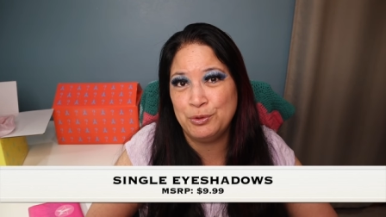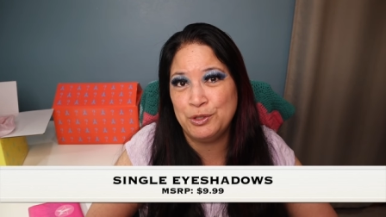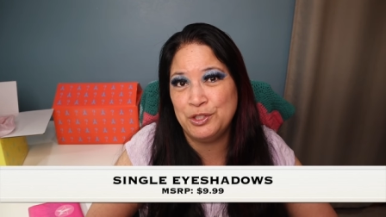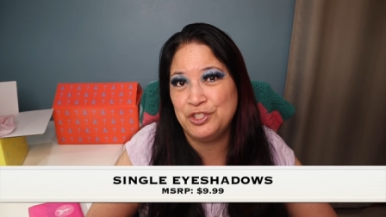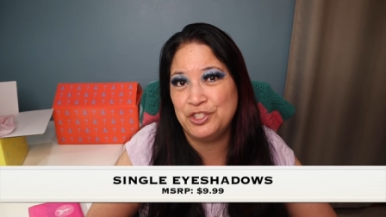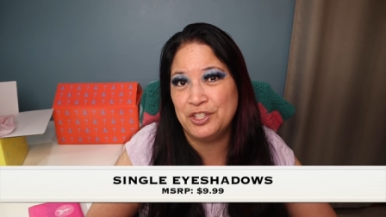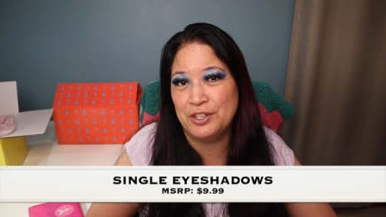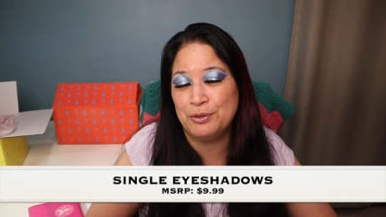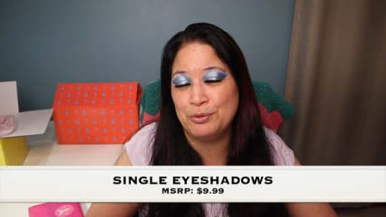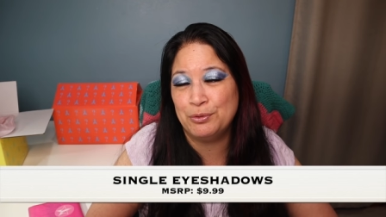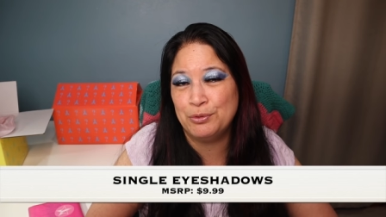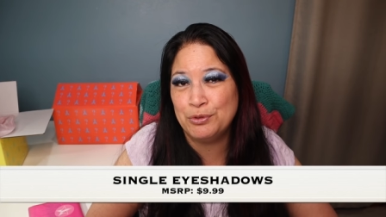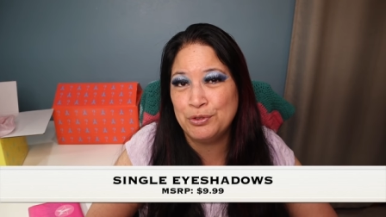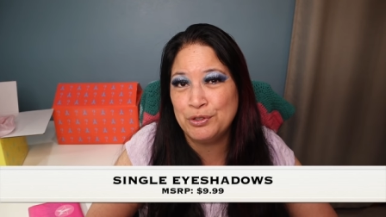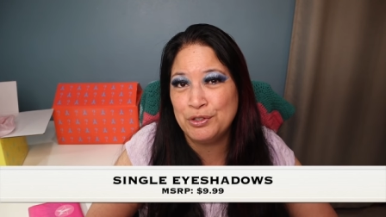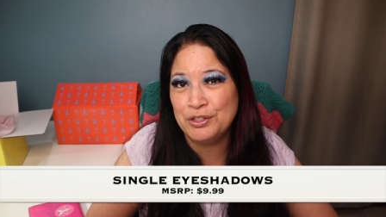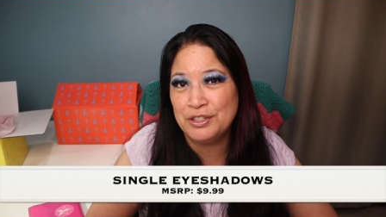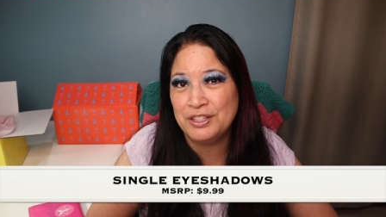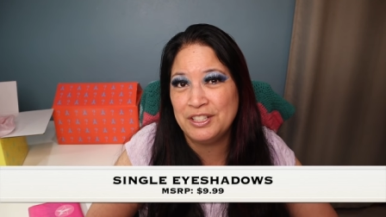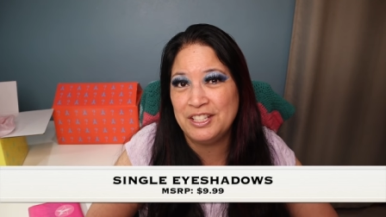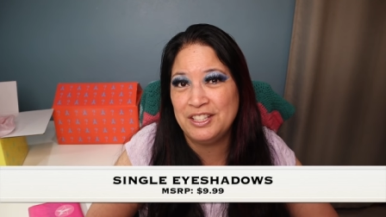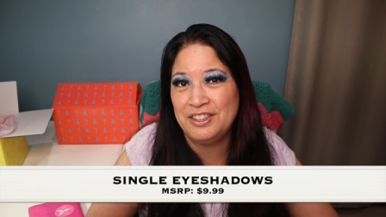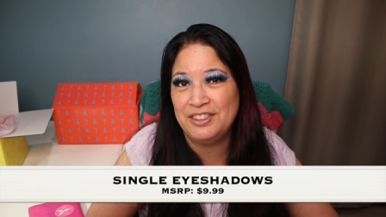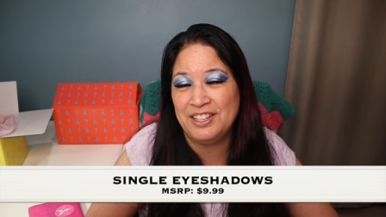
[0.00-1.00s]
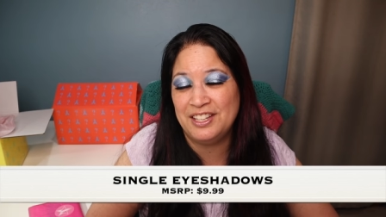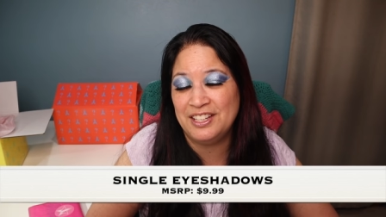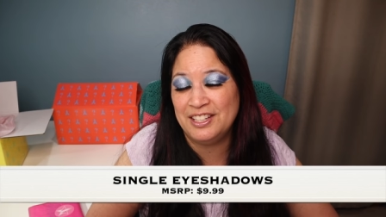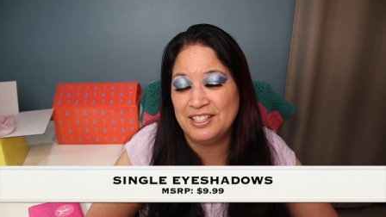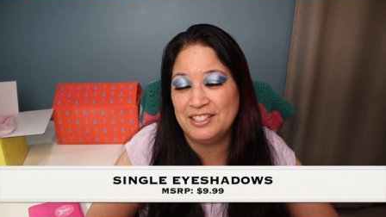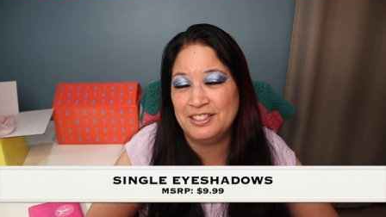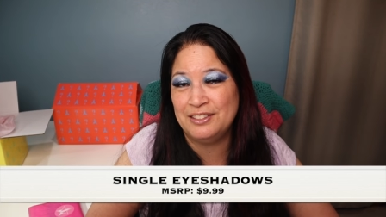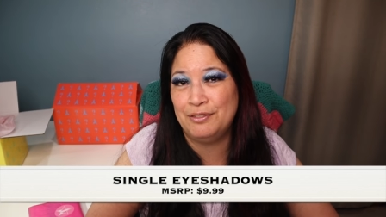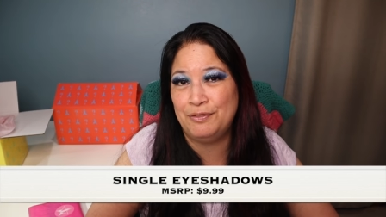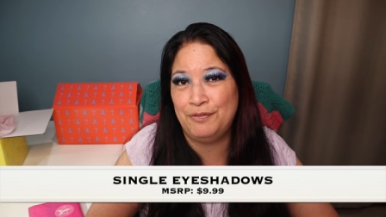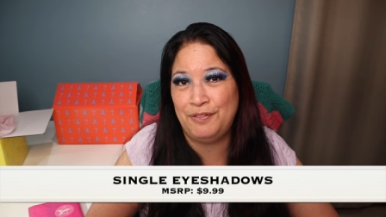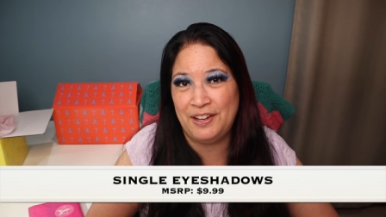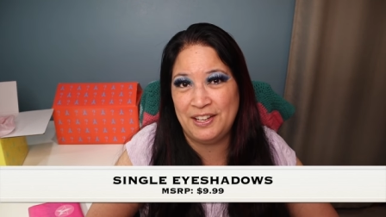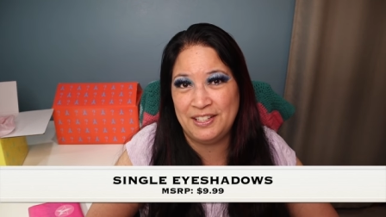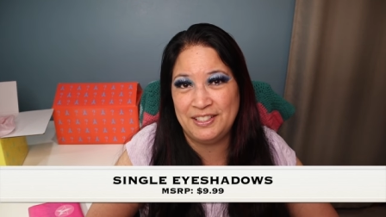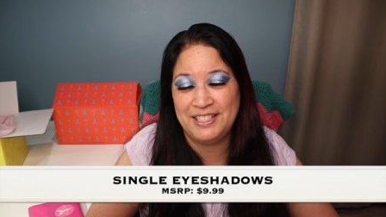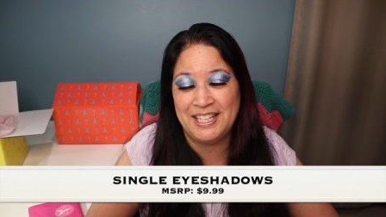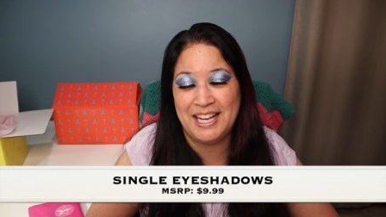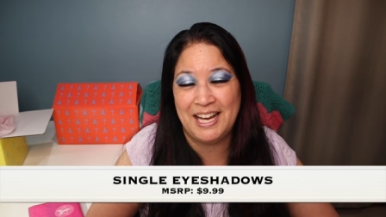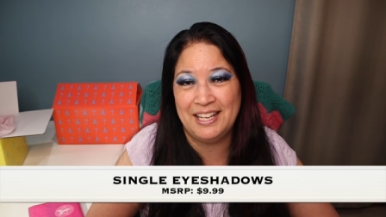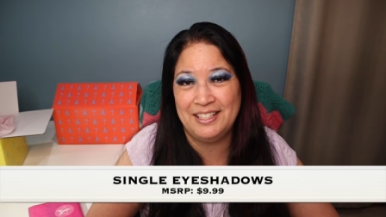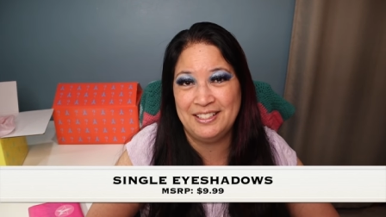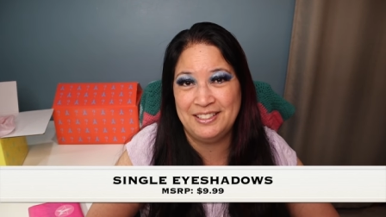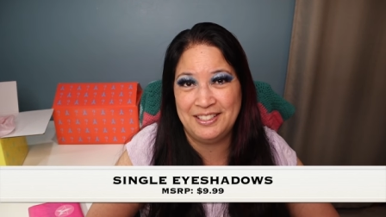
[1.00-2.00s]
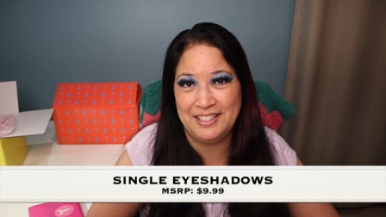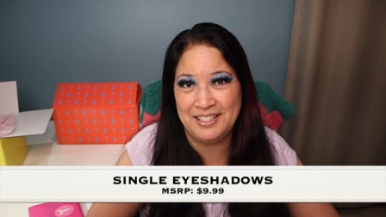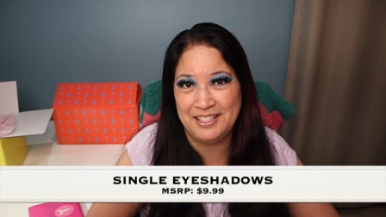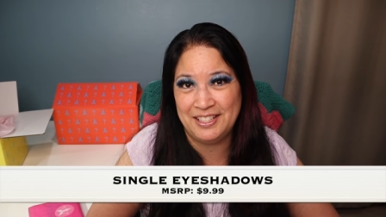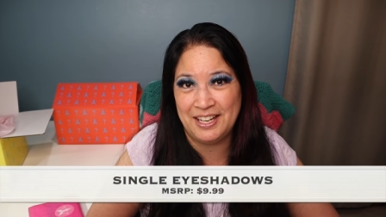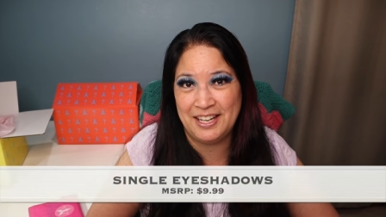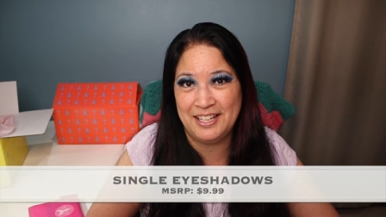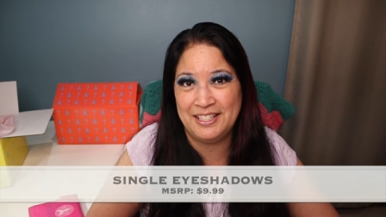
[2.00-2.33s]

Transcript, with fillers: which I really think is a fantastic